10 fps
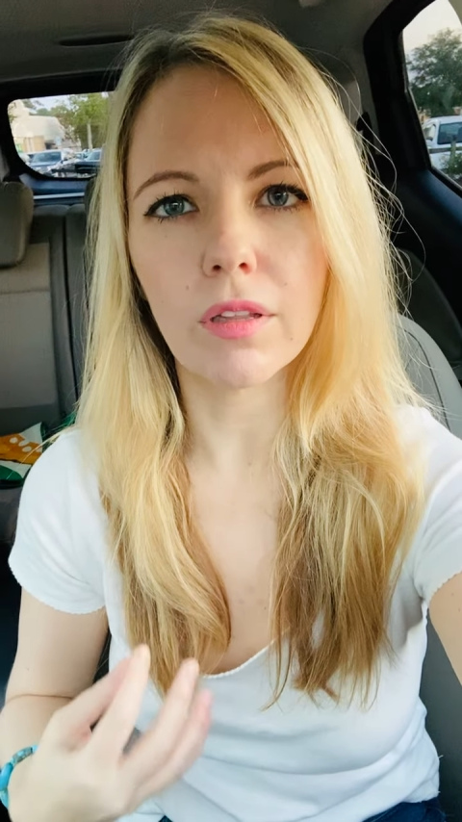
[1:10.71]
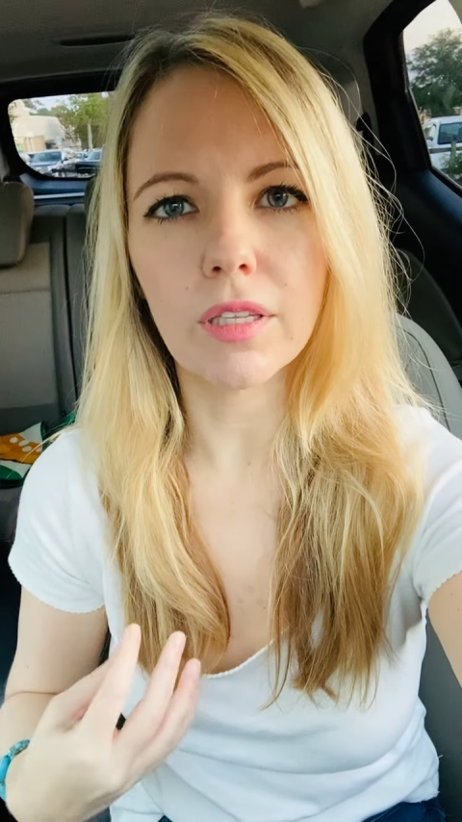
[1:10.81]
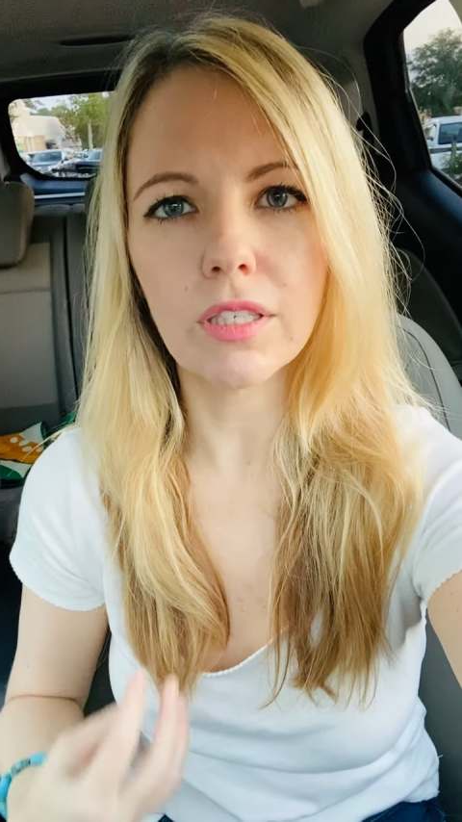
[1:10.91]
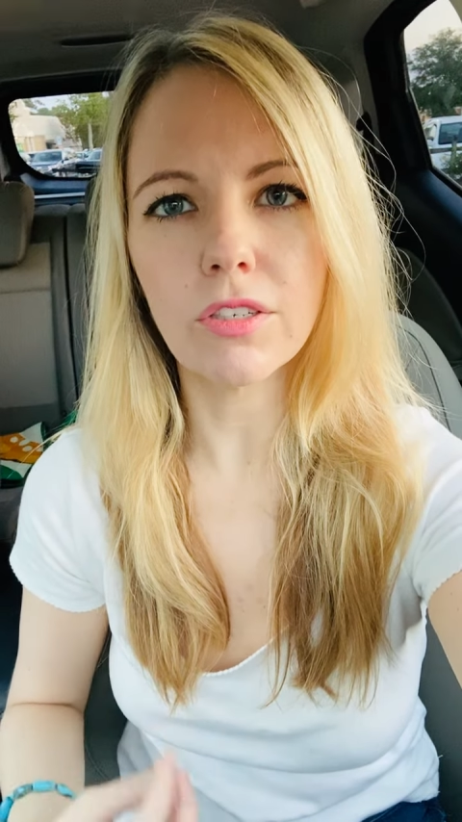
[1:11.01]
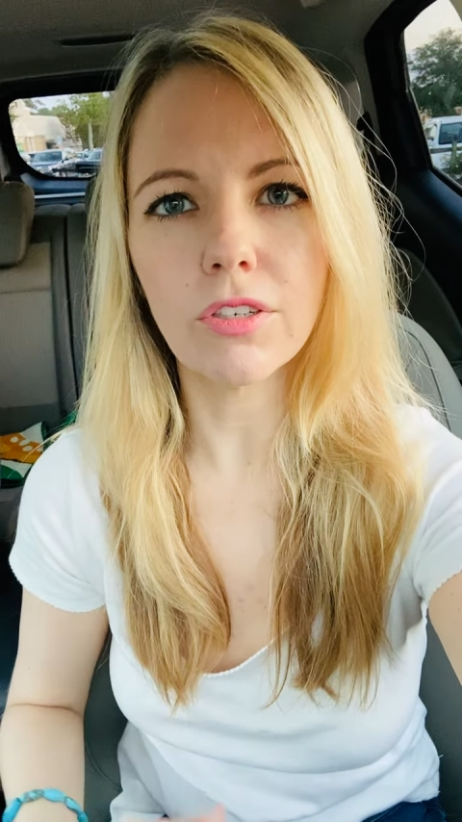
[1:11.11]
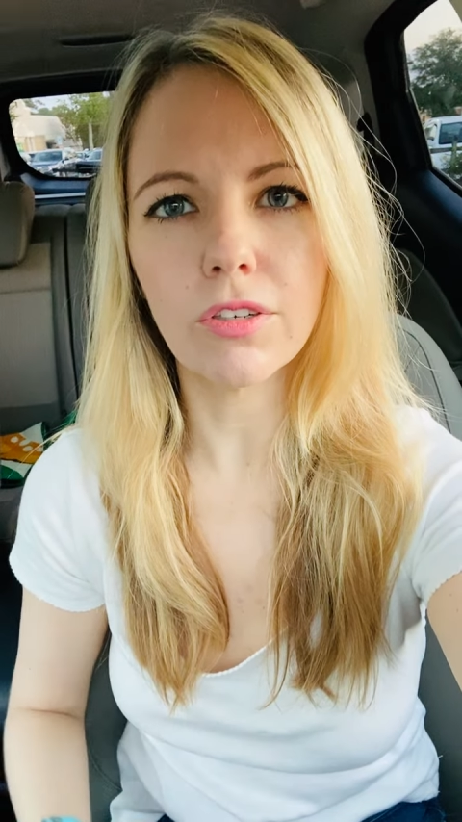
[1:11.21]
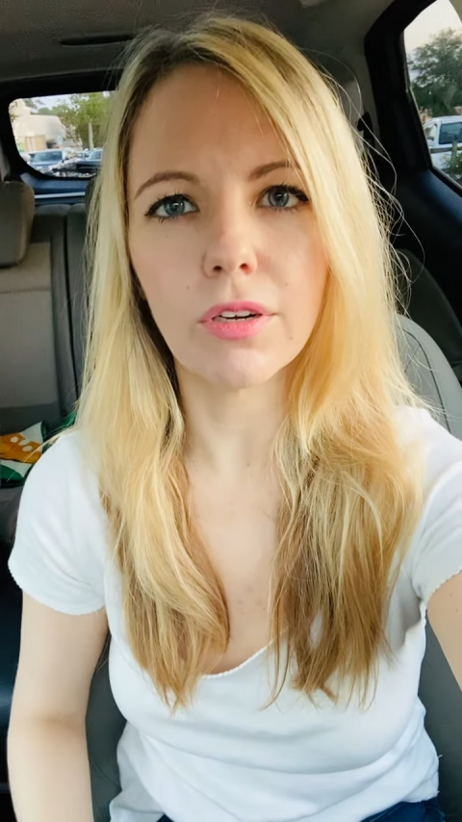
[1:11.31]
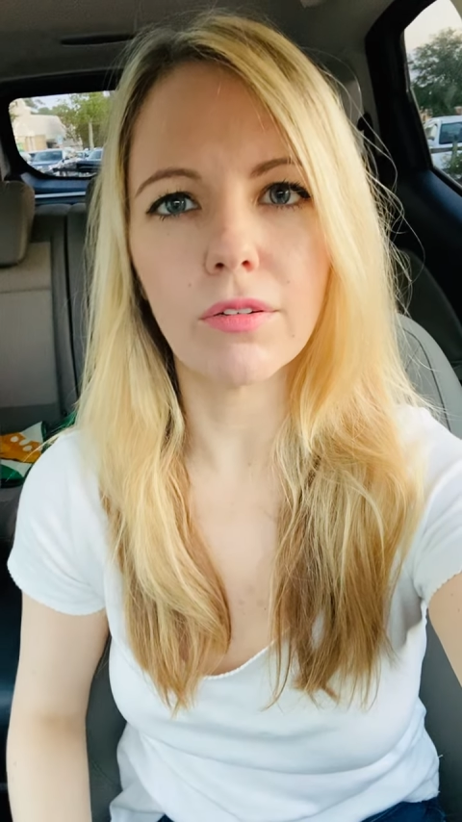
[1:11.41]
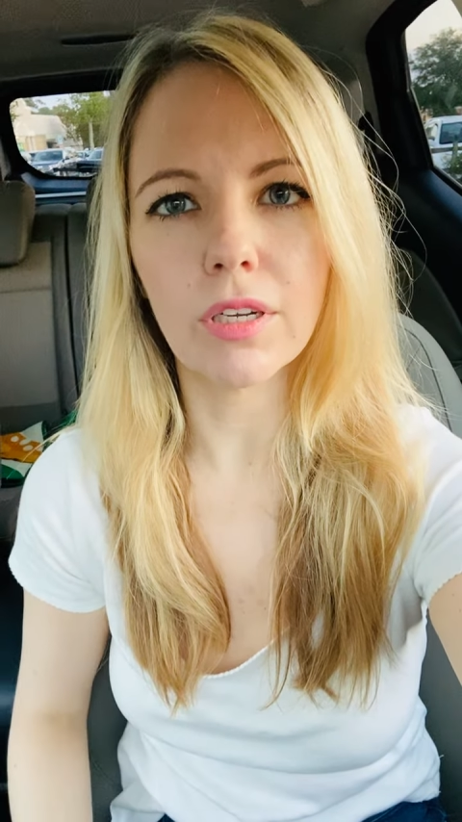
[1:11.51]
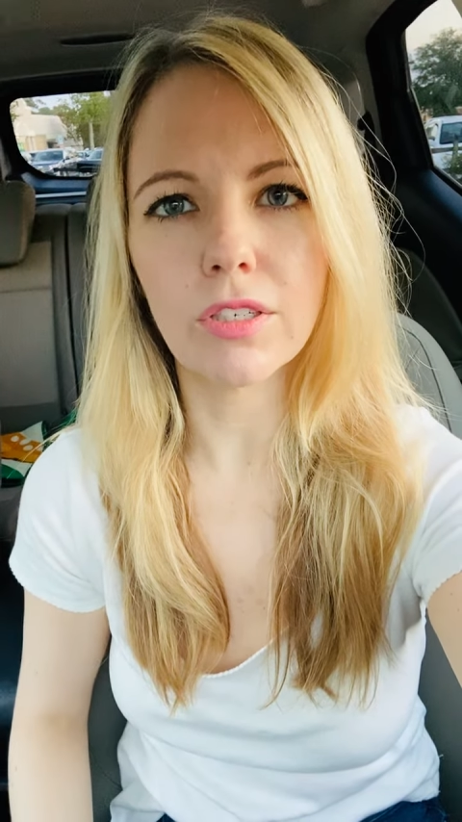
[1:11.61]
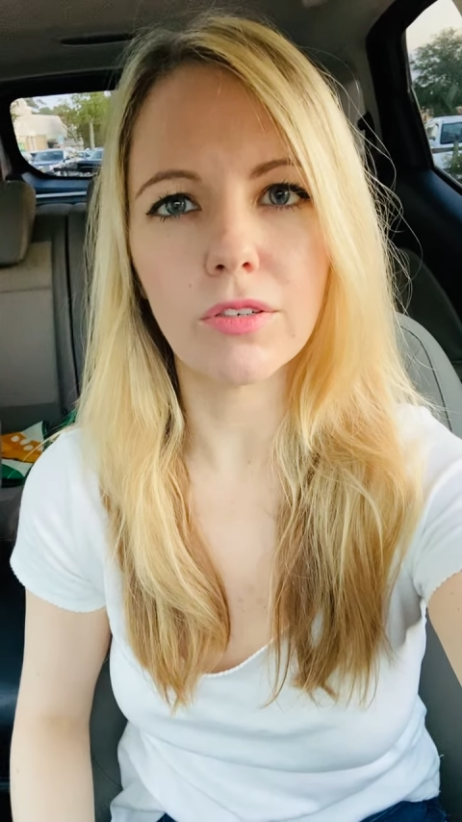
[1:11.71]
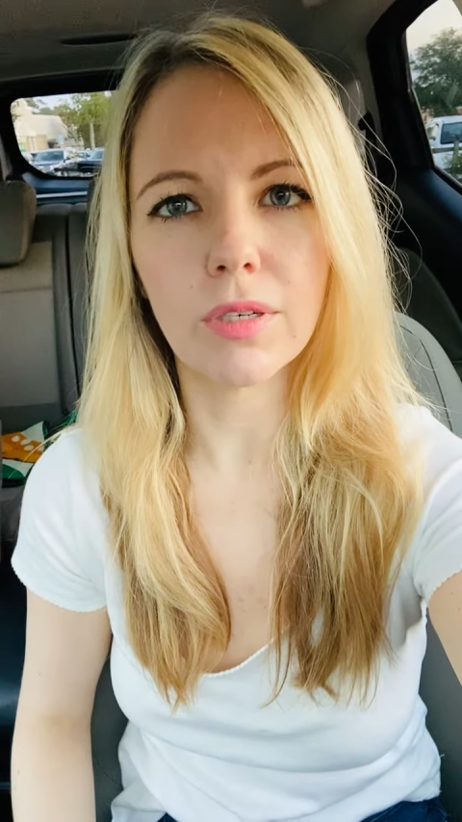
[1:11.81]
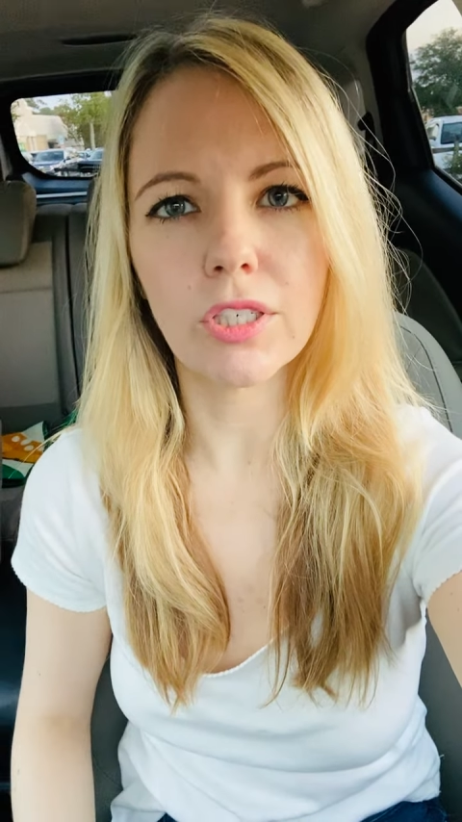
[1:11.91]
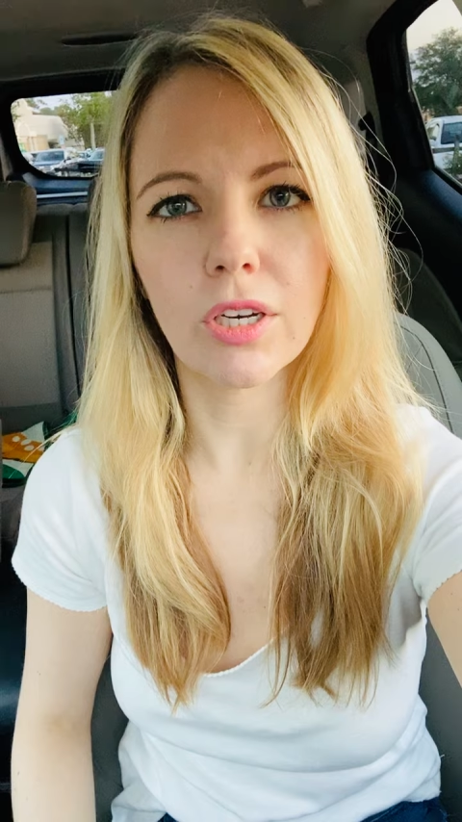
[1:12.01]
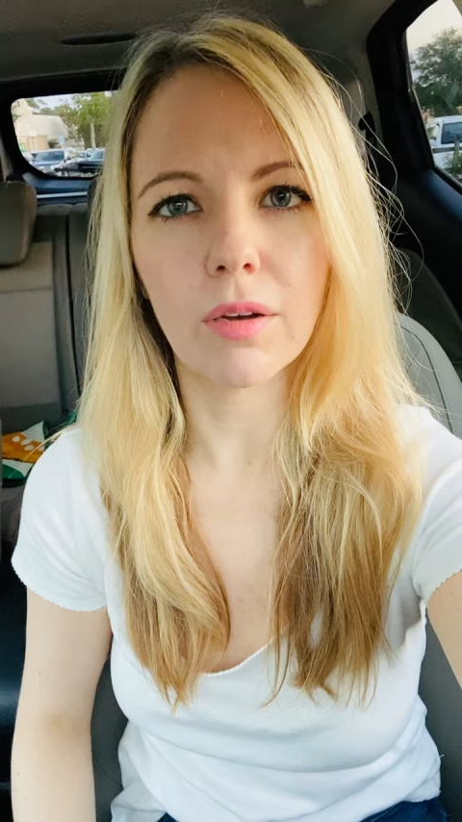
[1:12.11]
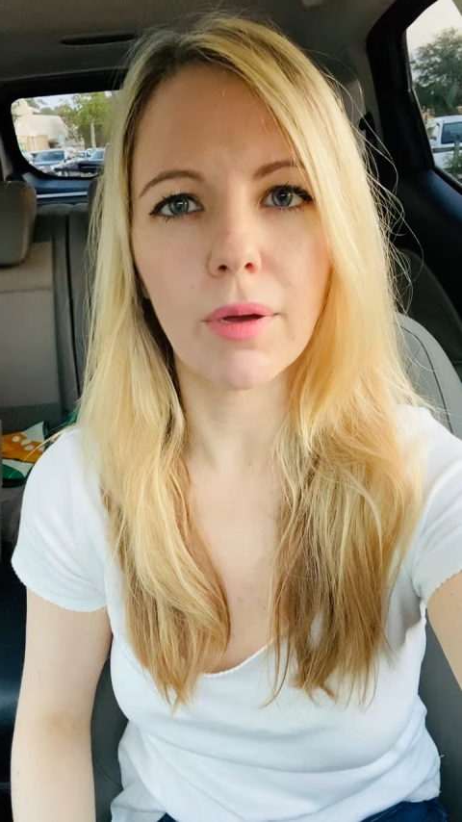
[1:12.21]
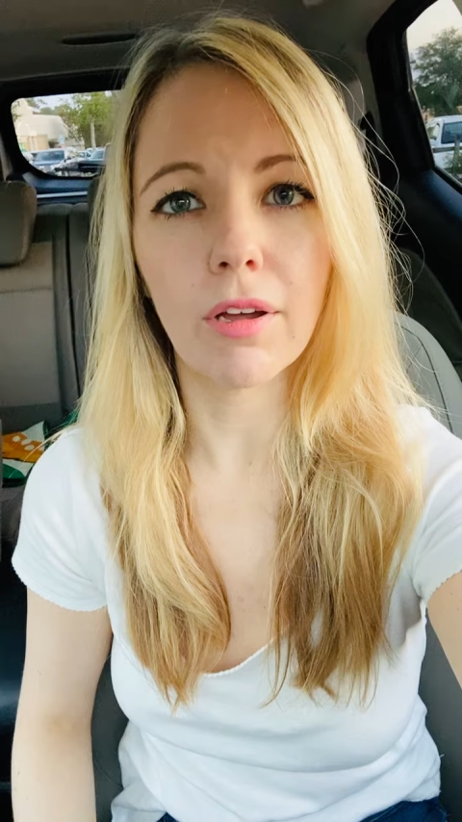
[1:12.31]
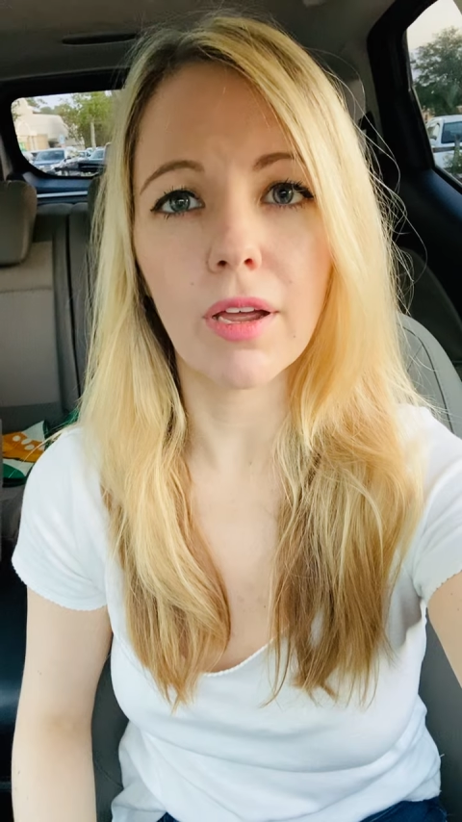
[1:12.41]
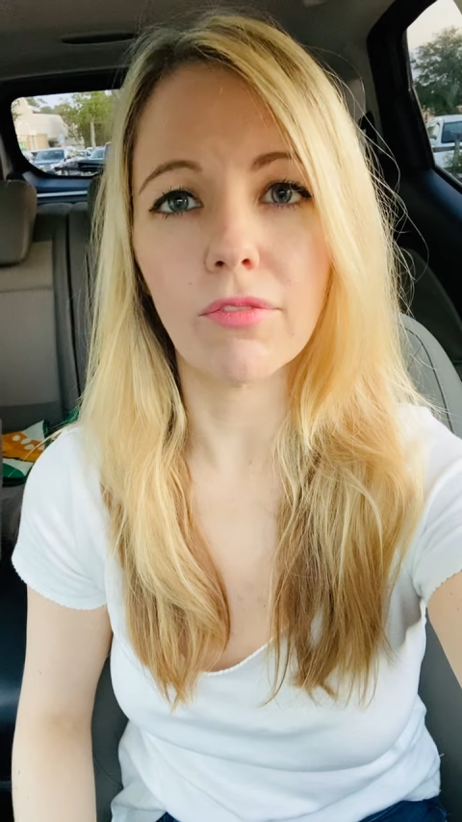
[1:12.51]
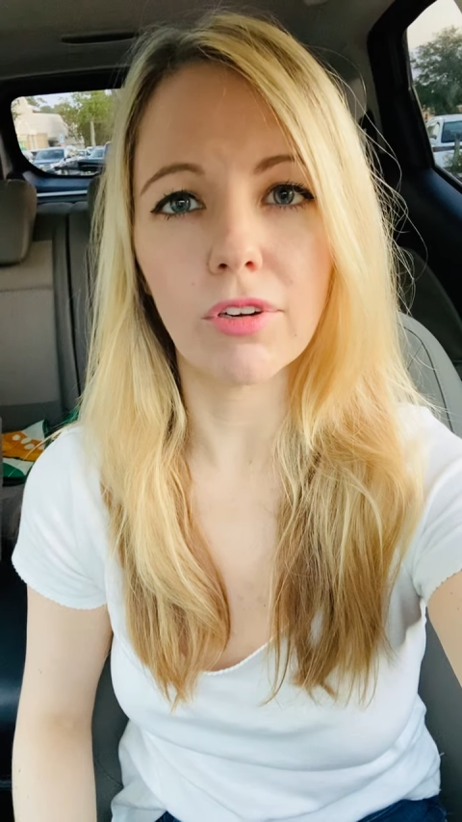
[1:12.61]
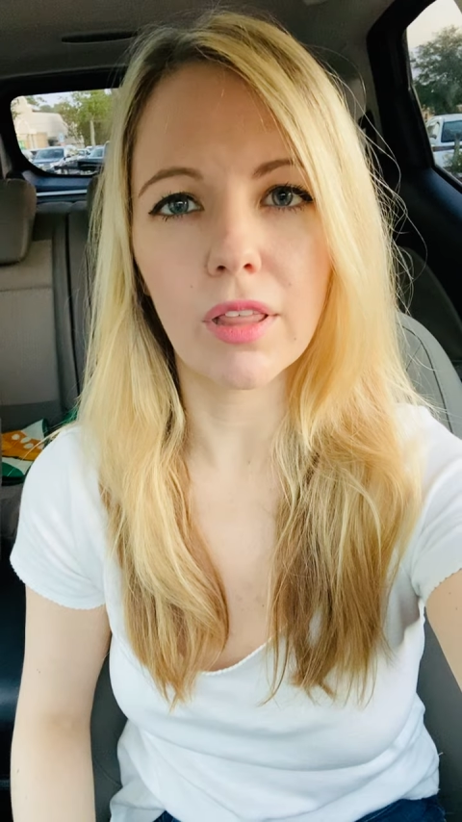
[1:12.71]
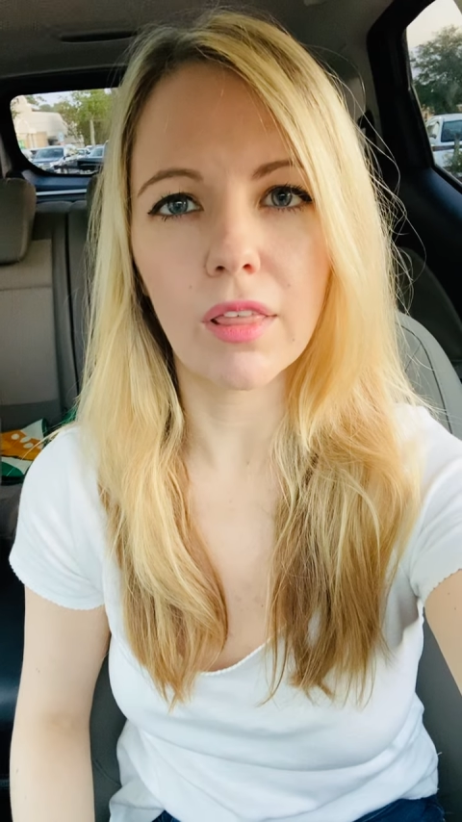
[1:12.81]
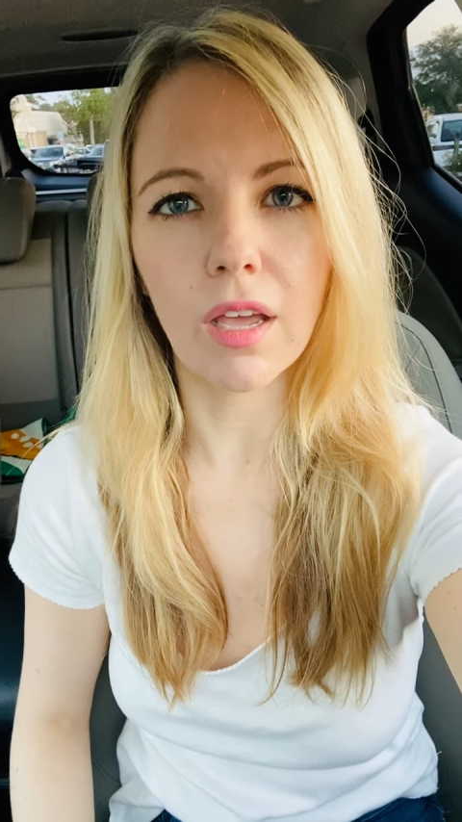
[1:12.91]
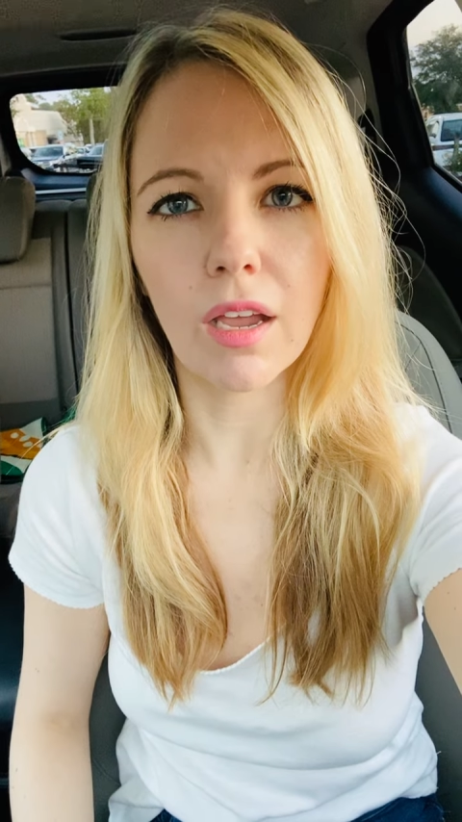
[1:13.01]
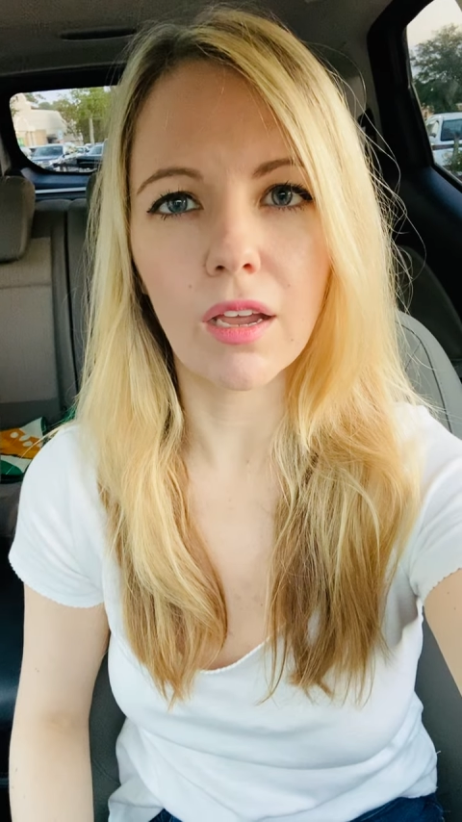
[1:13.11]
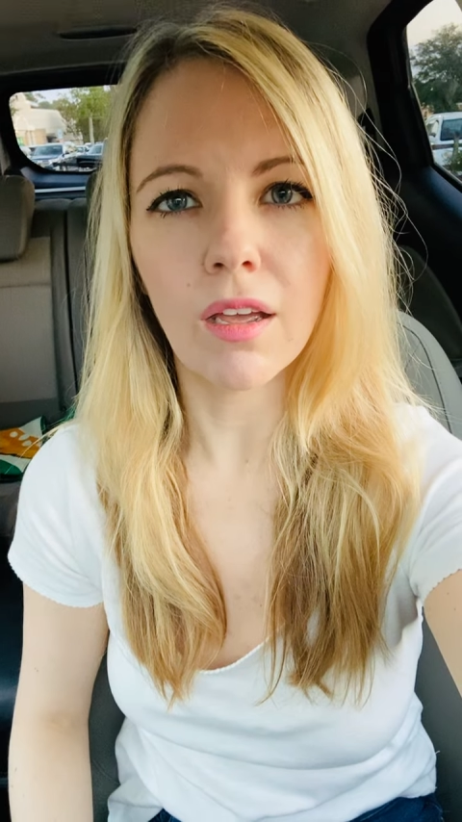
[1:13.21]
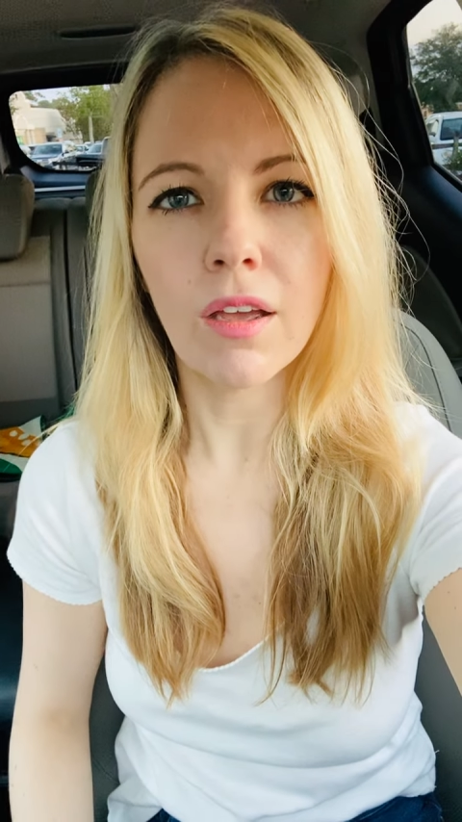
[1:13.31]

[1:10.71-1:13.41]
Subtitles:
listen to your own intuition about everything,